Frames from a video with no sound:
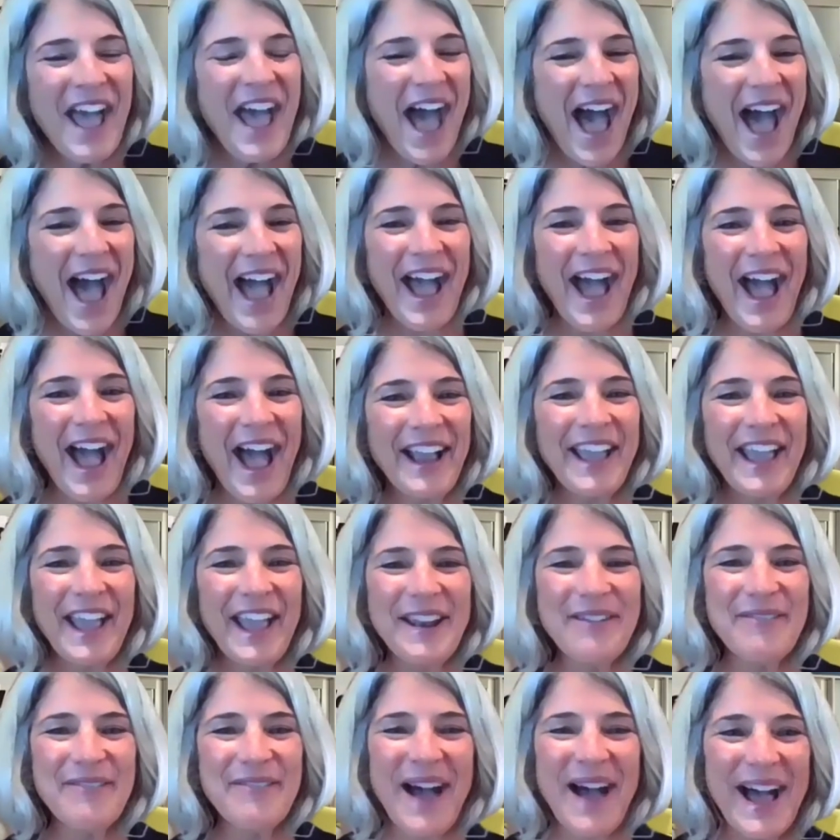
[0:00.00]
I
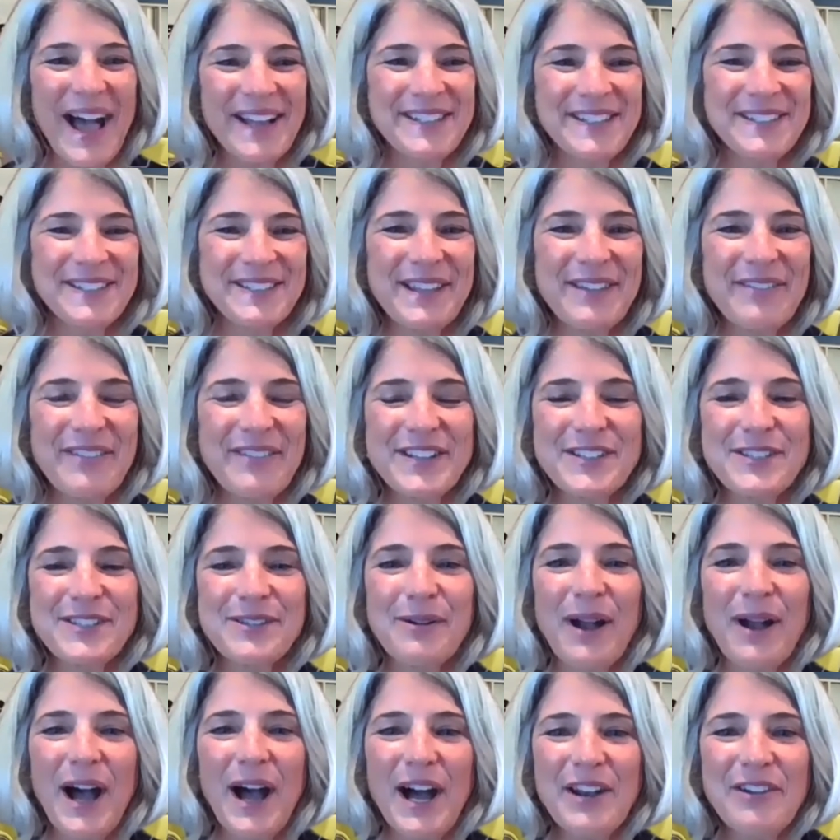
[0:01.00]
can't imagine living
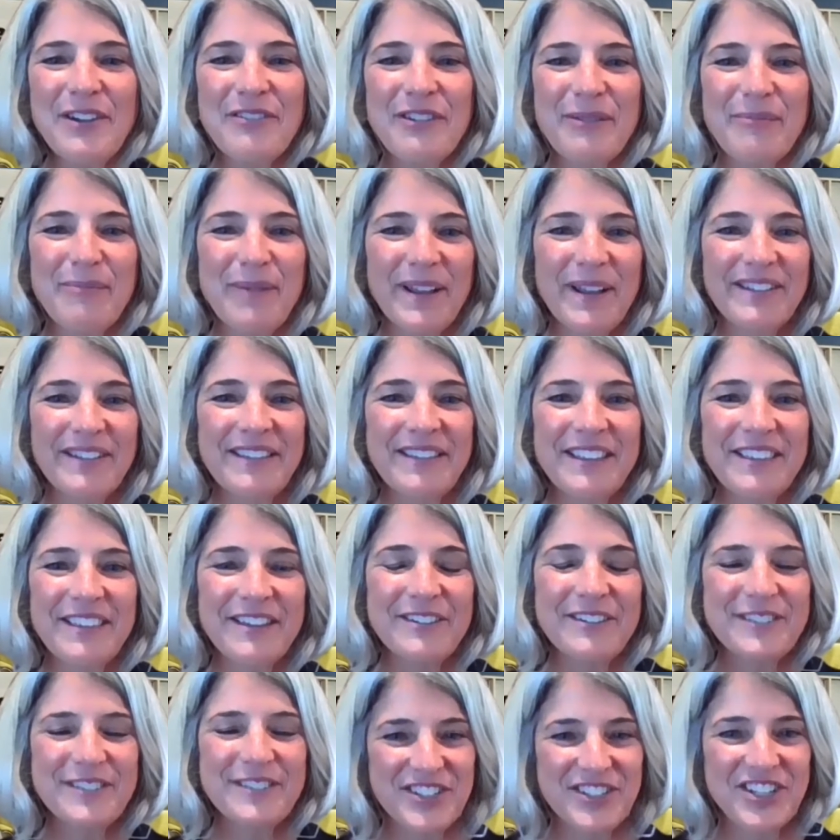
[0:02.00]
to 100, but
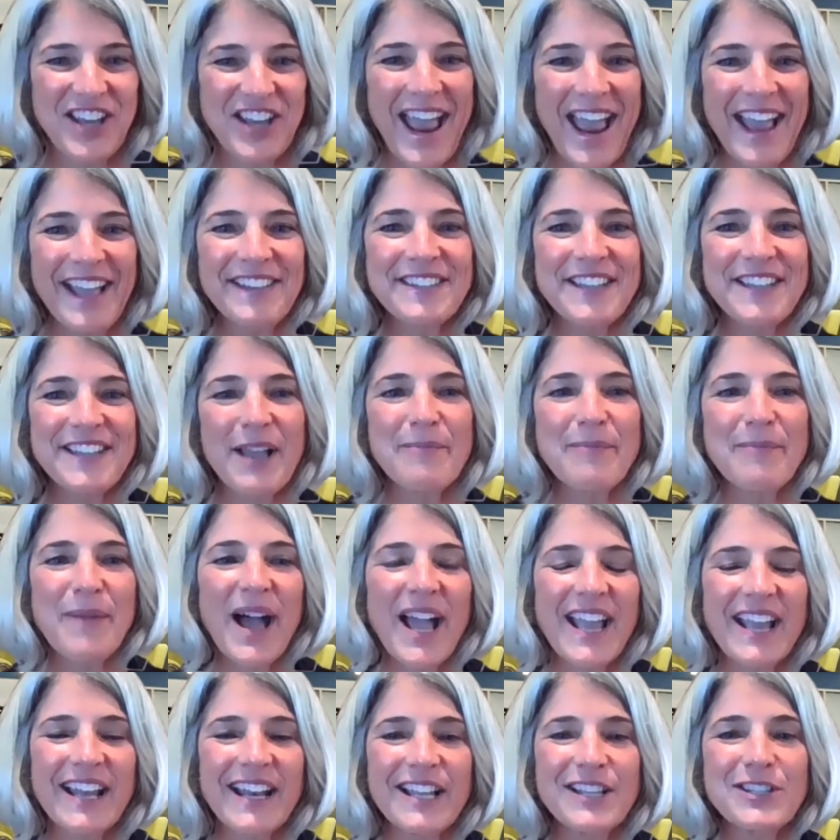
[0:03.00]
there's a chance I
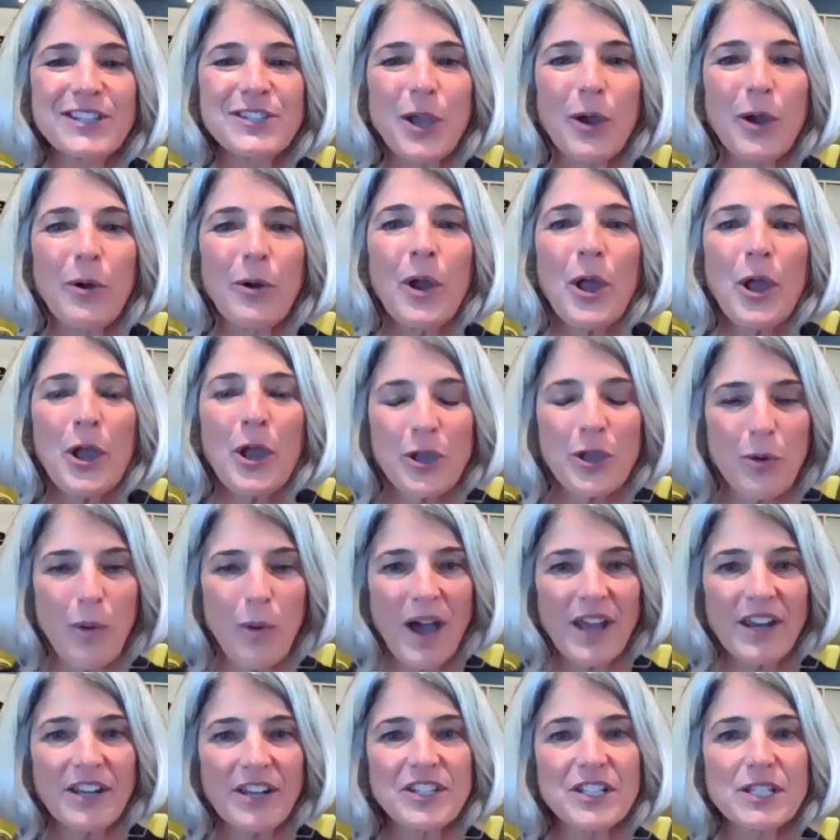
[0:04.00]
might. And so you
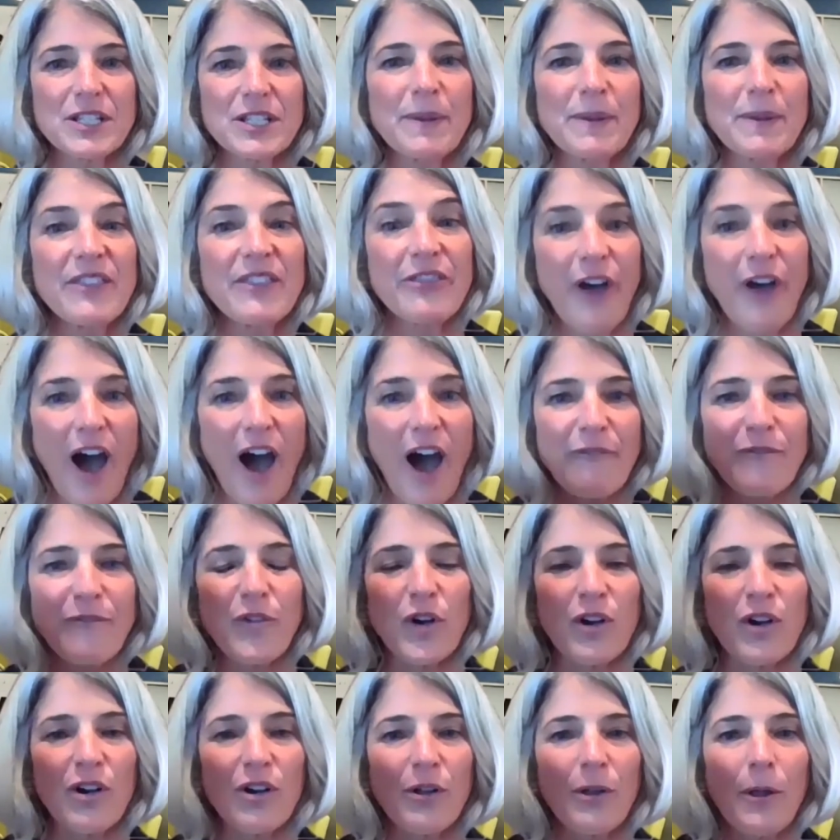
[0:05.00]
want to just be
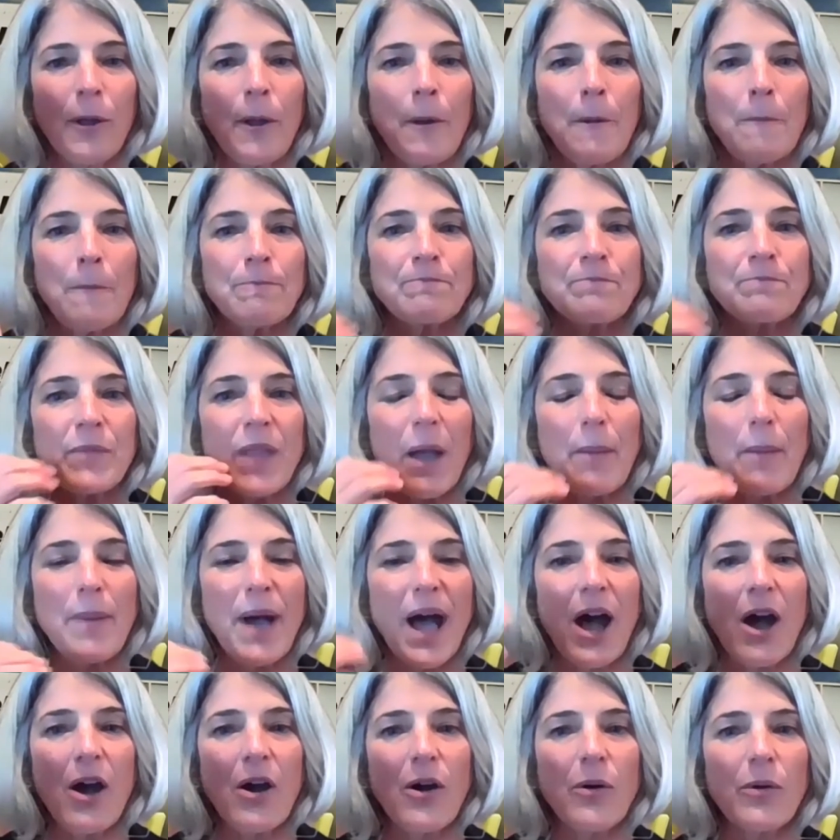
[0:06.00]
thoughtful
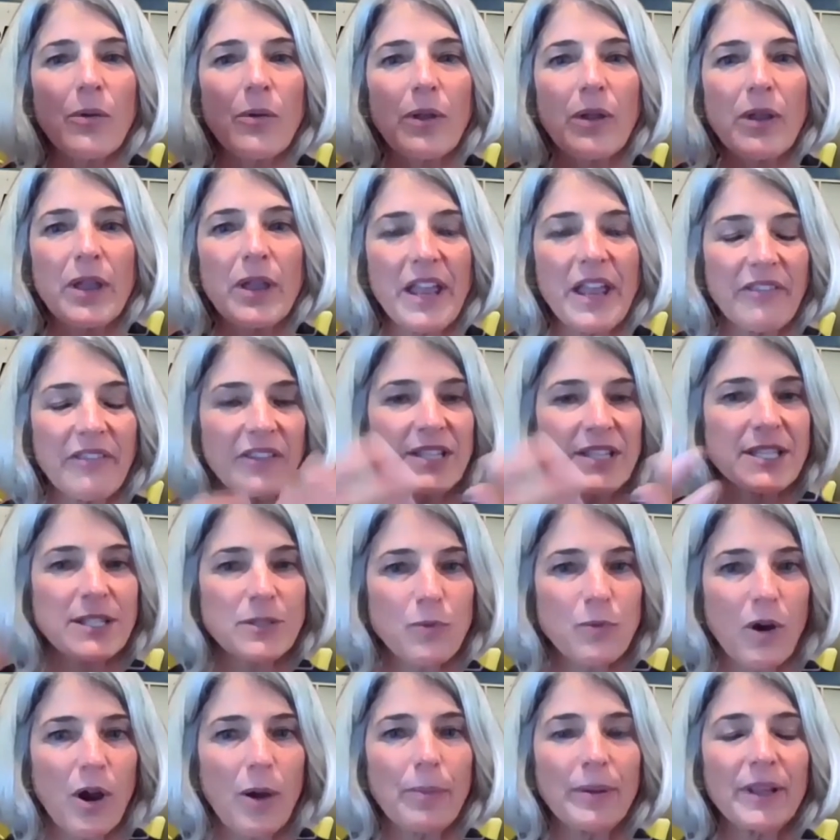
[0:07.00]
about, and this is
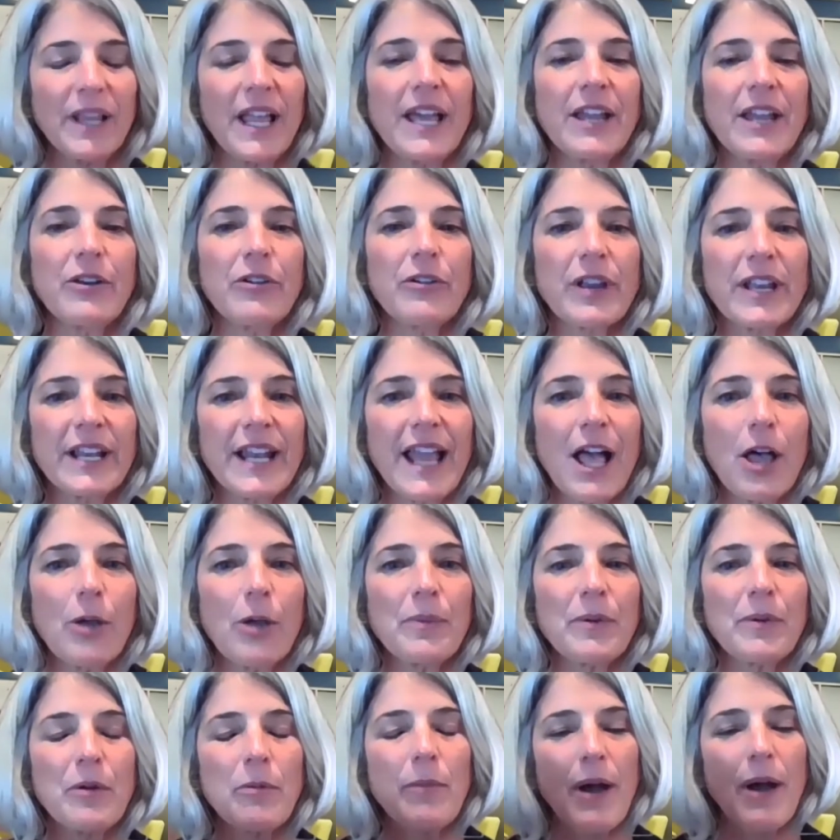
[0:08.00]
where a planner can
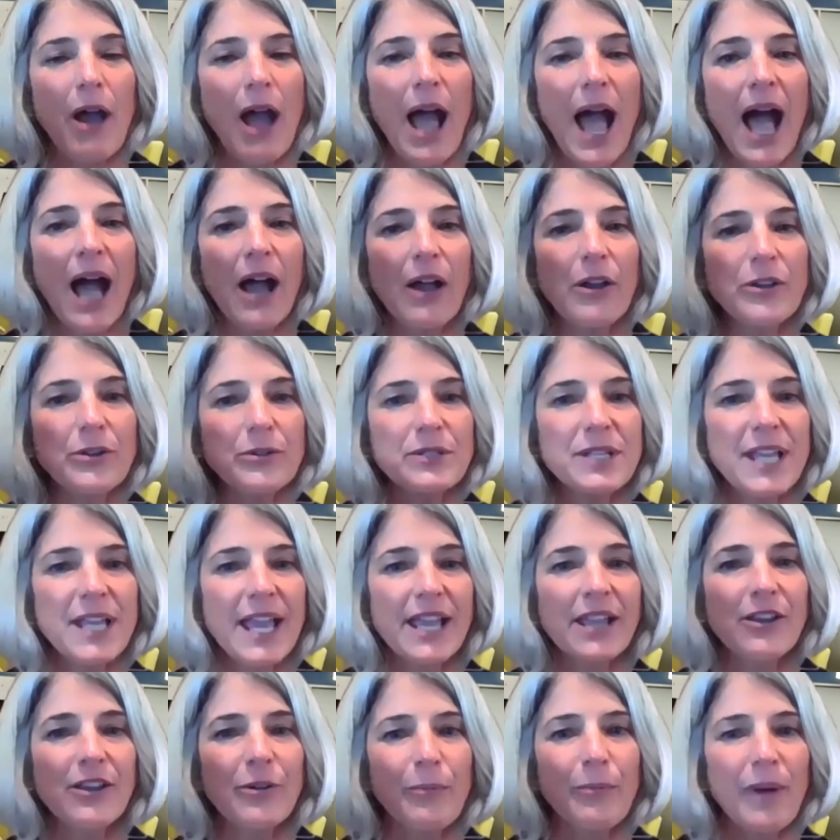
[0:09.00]
help you, about how you
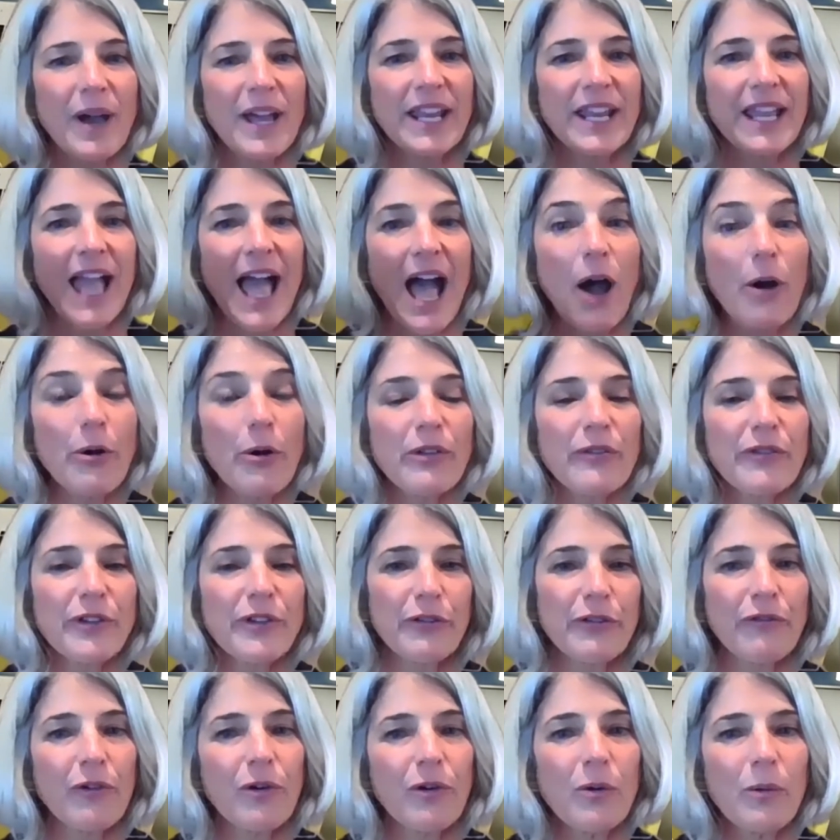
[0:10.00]
take your money out of
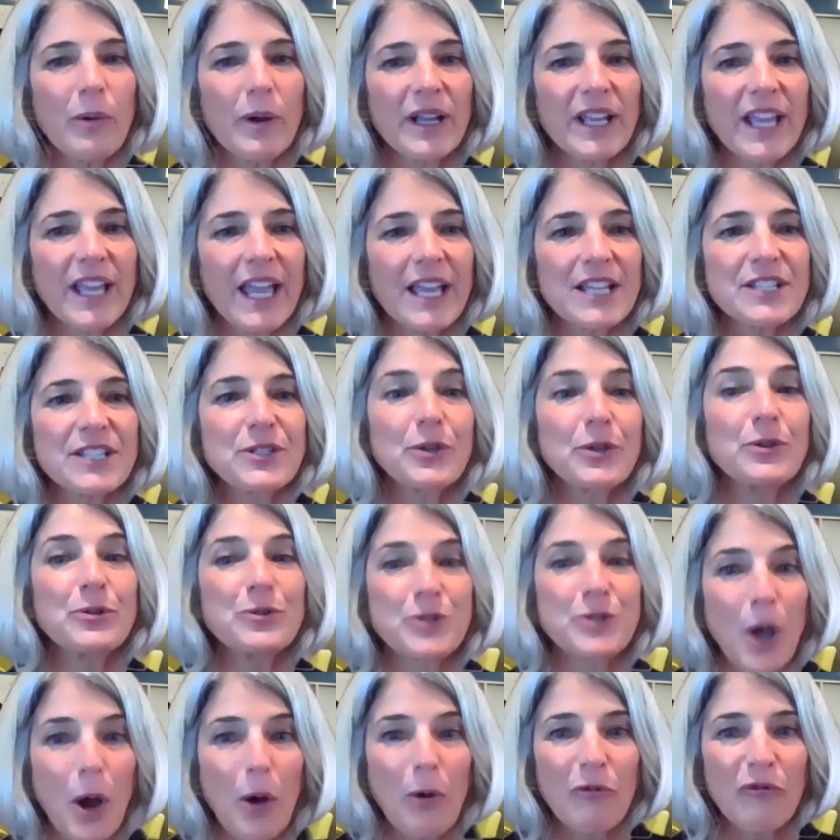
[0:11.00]
your 401k so you
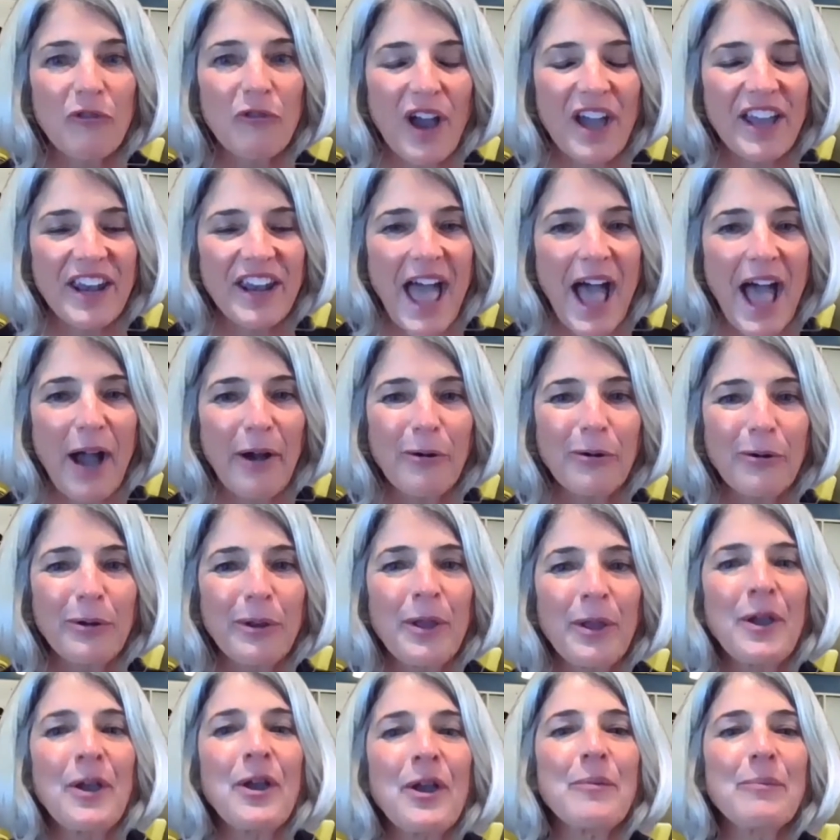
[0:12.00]
don't run out
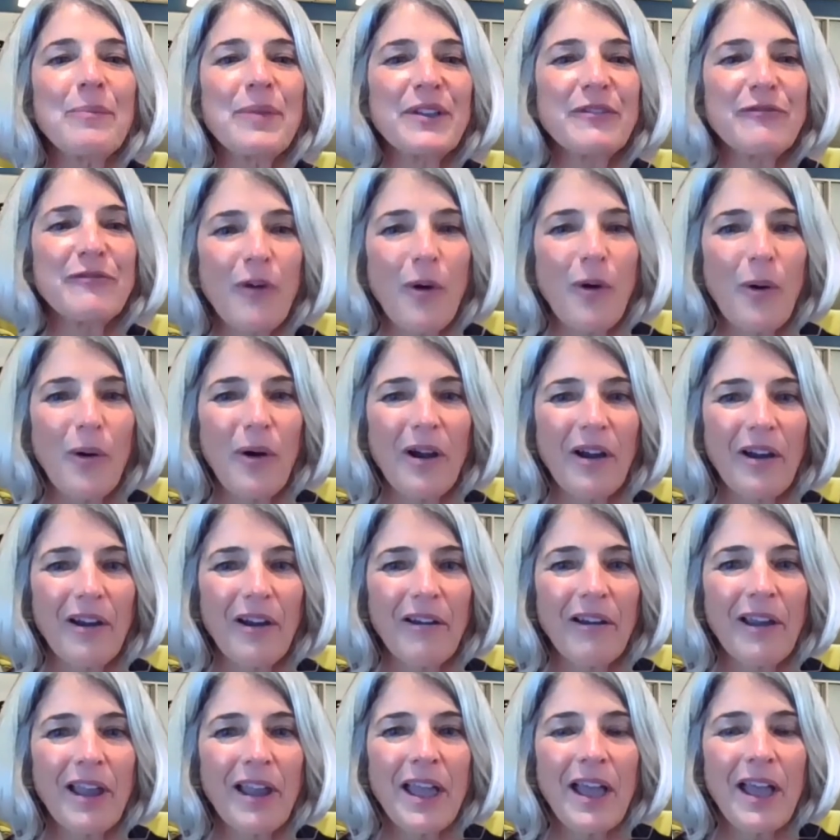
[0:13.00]

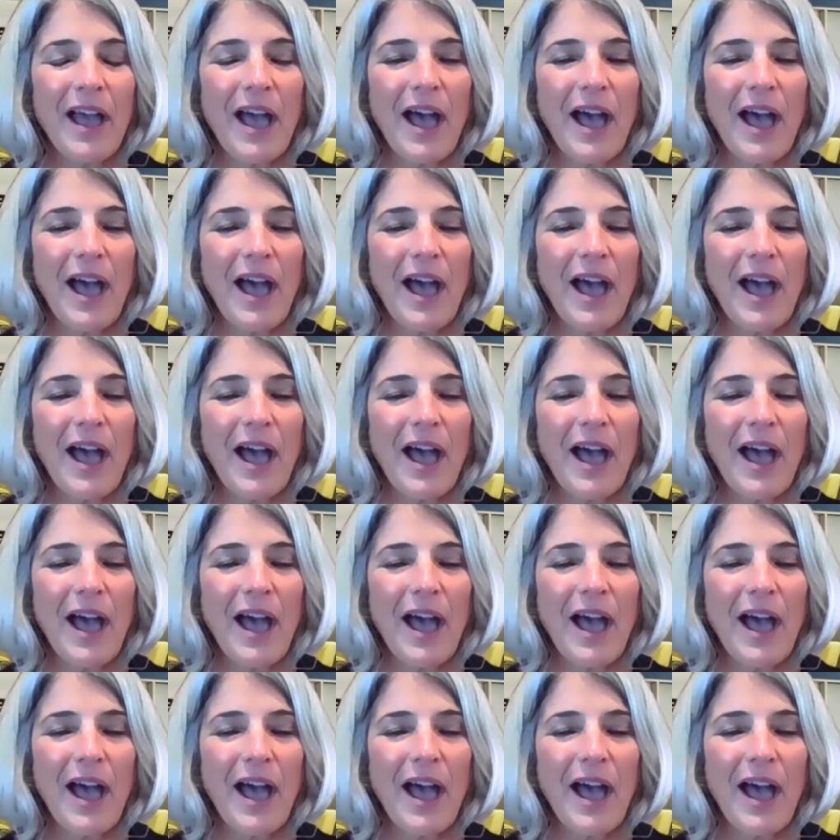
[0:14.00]
before